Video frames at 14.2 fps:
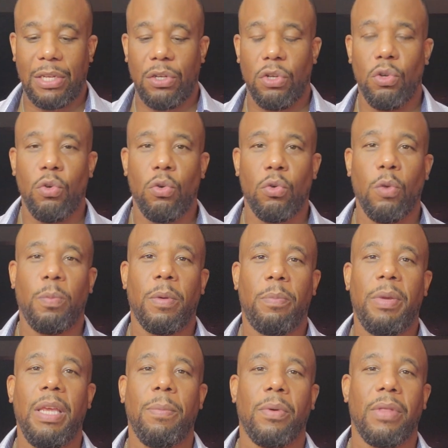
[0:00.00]
a new group of
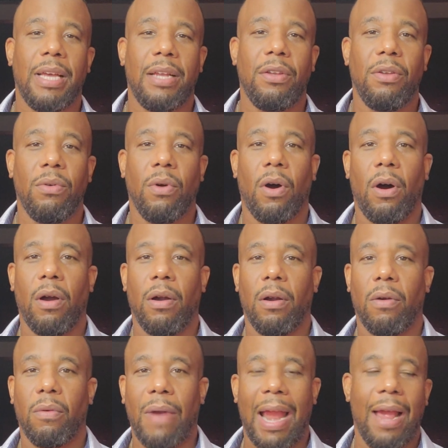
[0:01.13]
people that you are
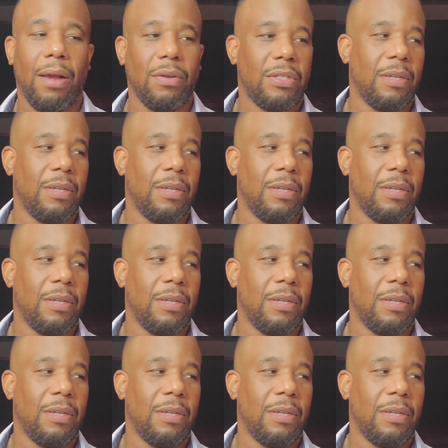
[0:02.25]
around.